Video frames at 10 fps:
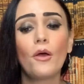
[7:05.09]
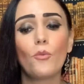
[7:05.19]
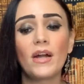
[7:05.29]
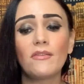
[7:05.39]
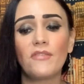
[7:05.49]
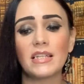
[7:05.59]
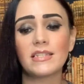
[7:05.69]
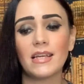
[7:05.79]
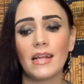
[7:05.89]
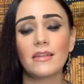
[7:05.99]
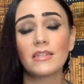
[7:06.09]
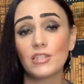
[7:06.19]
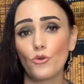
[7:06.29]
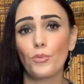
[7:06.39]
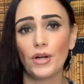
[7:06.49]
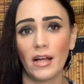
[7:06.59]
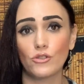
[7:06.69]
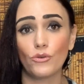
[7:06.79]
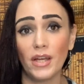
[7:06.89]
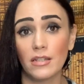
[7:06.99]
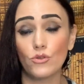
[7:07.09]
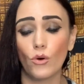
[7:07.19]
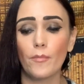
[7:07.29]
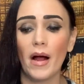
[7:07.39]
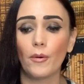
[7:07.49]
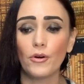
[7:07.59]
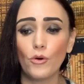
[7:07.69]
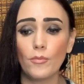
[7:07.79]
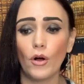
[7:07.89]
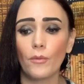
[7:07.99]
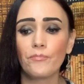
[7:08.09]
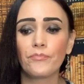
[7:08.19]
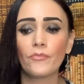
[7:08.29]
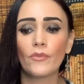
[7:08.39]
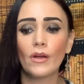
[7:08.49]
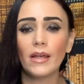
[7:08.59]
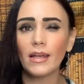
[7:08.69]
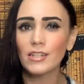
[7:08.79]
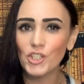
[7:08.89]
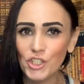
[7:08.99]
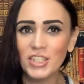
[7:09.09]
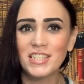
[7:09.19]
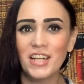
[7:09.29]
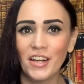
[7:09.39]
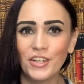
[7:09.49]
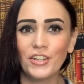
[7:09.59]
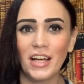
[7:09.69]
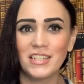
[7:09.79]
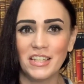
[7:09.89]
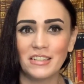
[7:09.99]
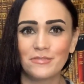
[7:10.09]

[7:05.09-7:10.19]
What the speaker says: when investigating the supernatural and or paranormal. It's just not a good idea.